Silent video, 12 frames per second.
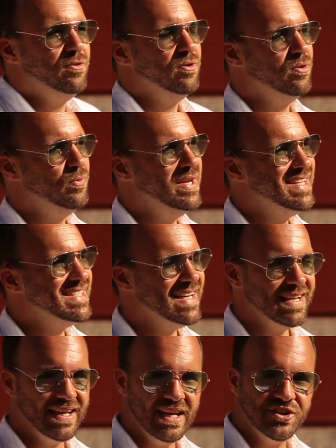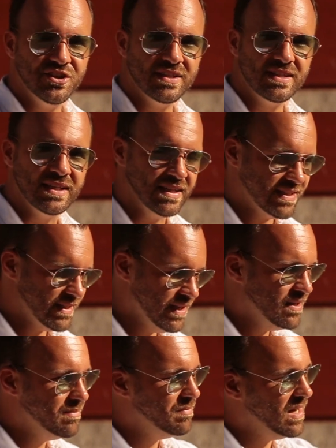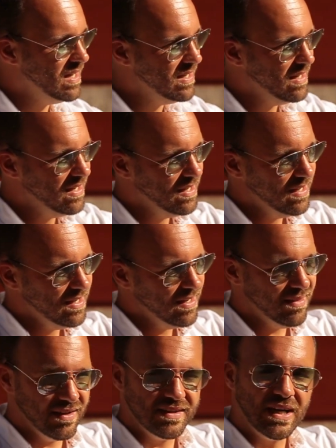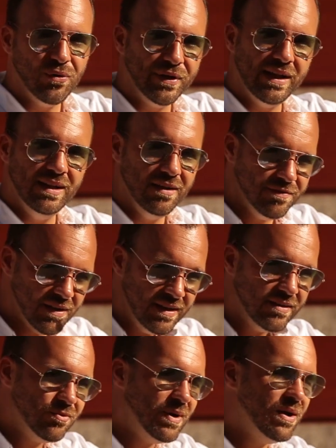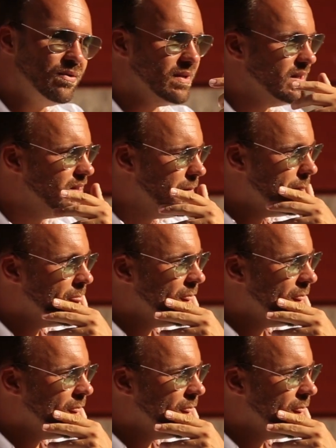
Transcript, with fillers: for real estate agencies in my in the town I live and around it.